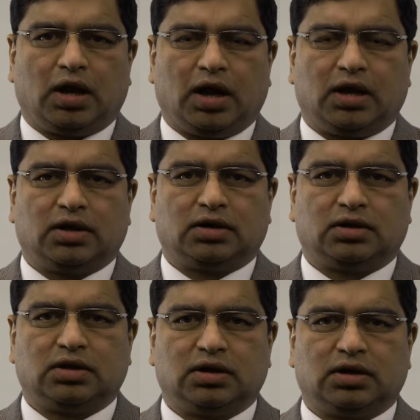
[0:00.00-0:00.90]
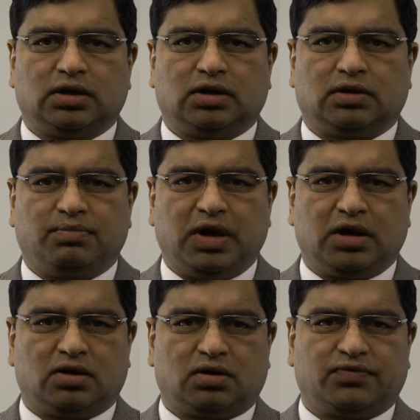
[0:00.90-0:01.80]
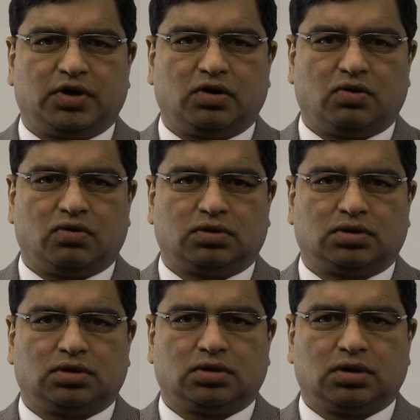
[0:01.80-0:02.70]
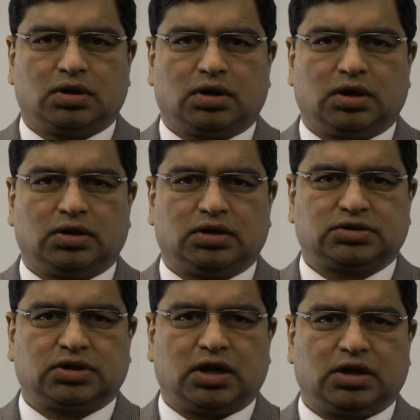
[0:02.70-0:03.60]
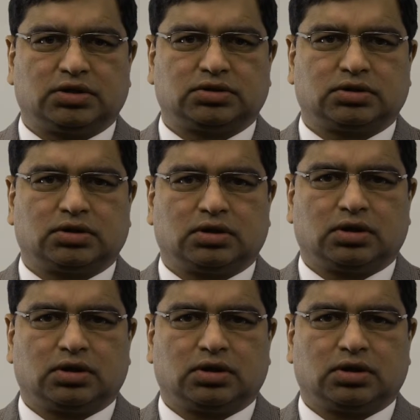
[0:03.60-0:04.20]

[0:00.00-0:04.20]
And the maker of the note, in this case,